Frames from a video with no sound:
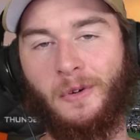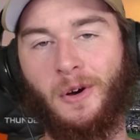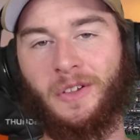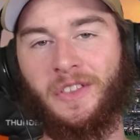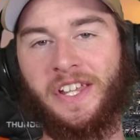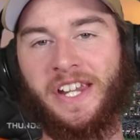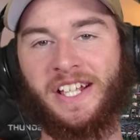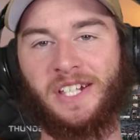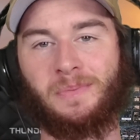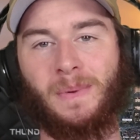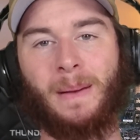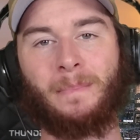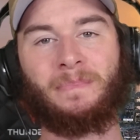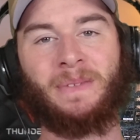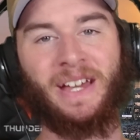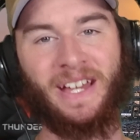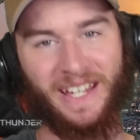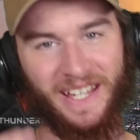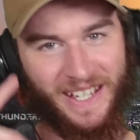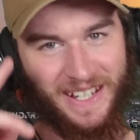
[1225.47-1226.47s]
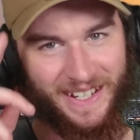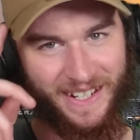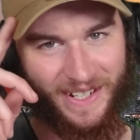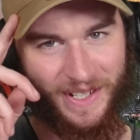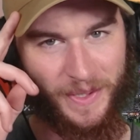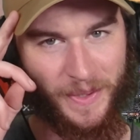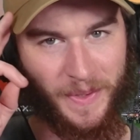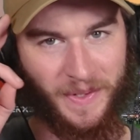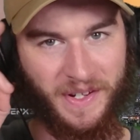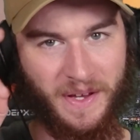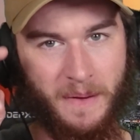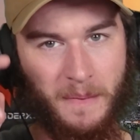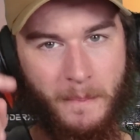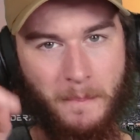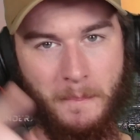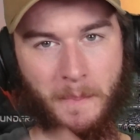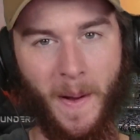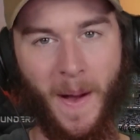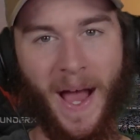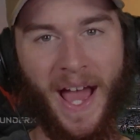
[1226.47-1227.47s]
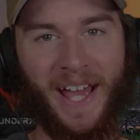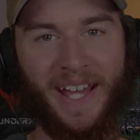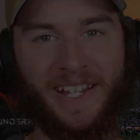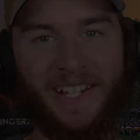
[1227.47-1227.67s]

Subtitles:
all in the next one. Goodbye.